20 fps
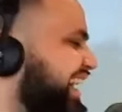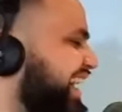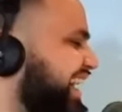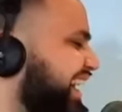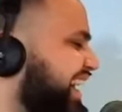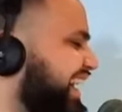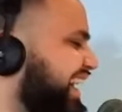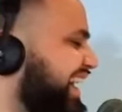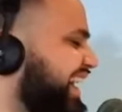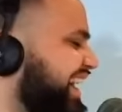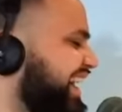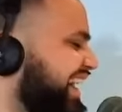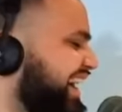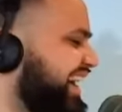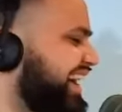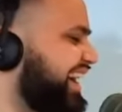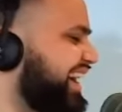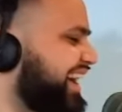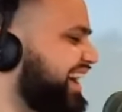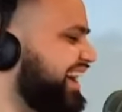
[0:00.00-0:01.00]

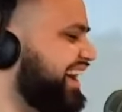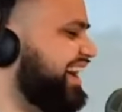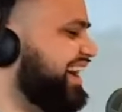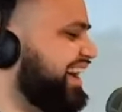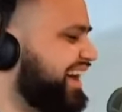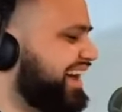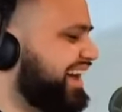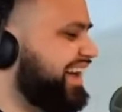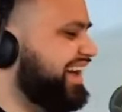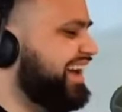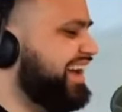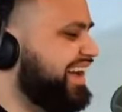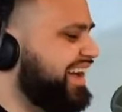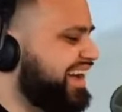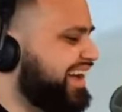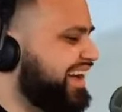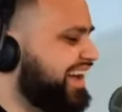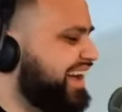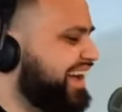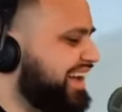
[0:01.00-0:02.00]

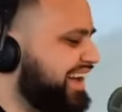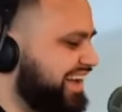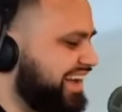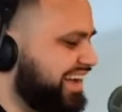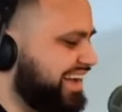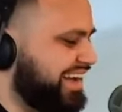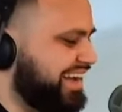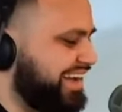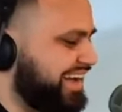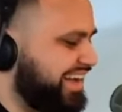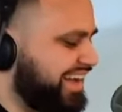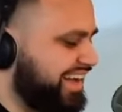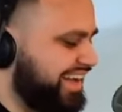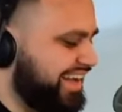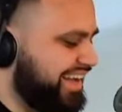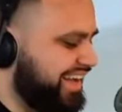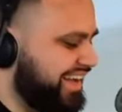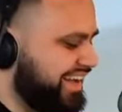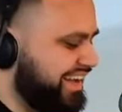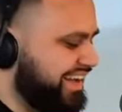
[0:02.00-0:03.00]

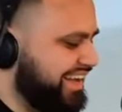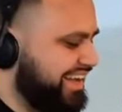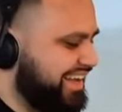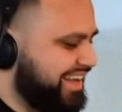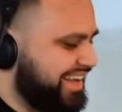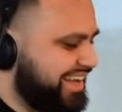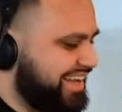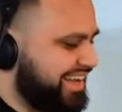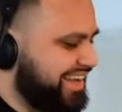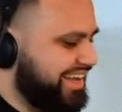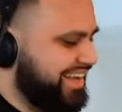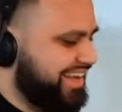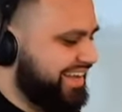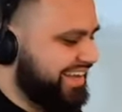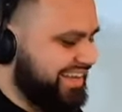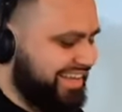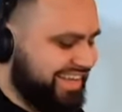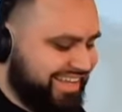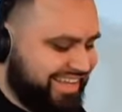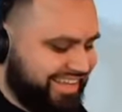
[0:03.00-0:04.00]

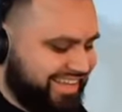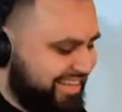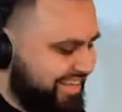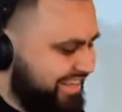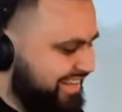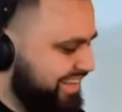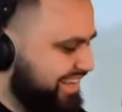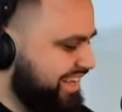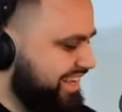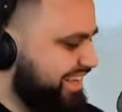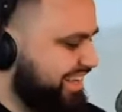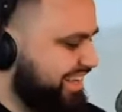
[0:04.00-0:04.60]
This person isn't speaking.